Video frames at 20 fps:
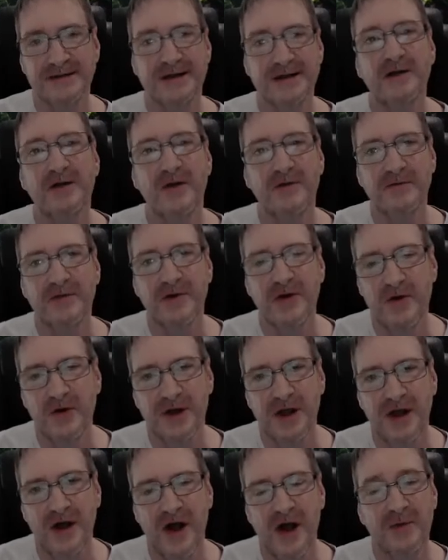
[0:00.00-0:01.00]
I sell on
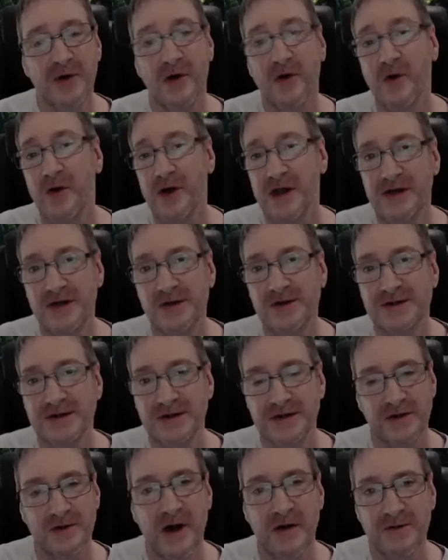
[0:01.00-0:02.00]
Cornucopia, or I
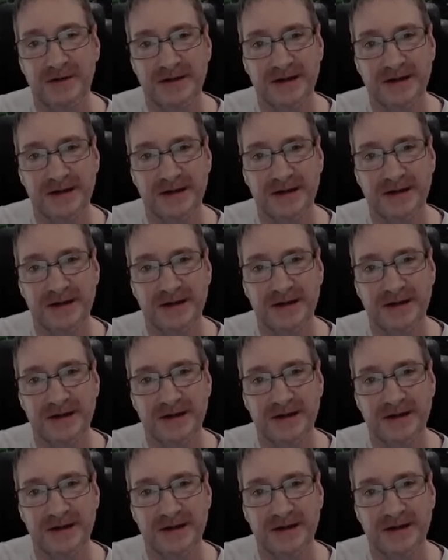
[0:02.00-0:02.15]
used to.